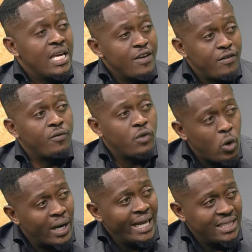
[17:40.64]
even of the
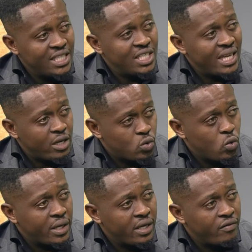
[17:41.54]
organization that I was
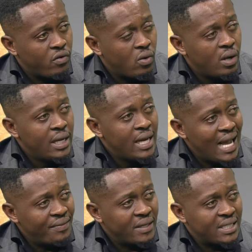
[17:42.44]
working for
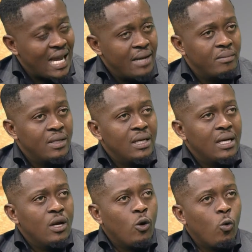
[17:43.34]
at the time.
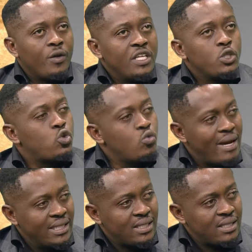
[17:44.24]
Within 2
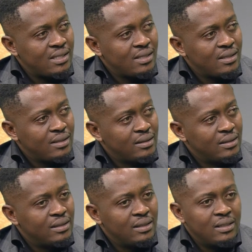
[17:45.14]
months,
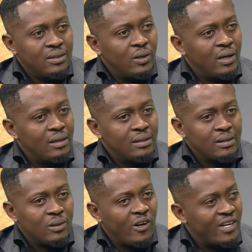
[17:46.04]

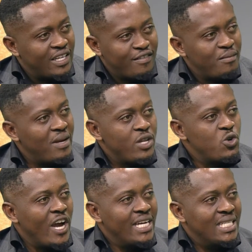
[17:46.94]
God had given me a new
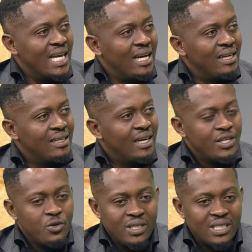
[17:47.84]
idea, a
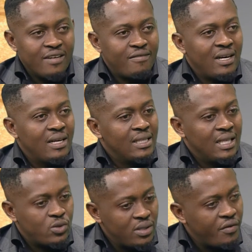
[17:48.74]
new endeavor.
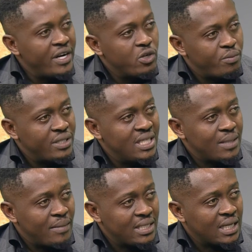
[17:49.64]
That's when the Radio Presenter
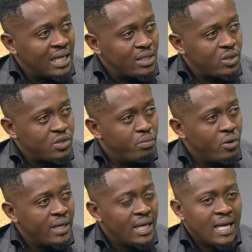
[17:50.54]
Masterclass was
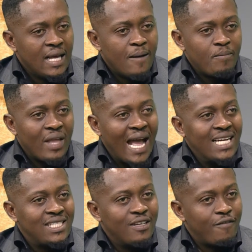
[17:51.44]
born.
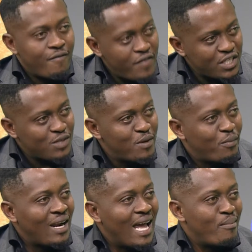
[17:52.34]
And the first
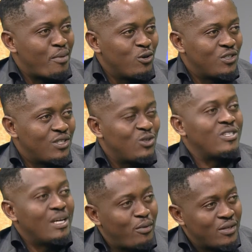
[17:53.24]
people I approached to
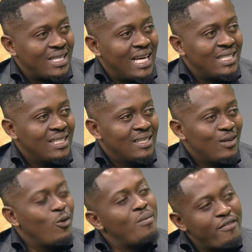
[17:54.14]
support that
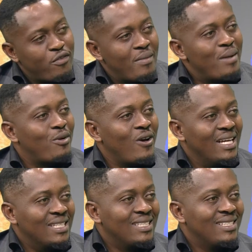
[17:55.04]
were my former employers.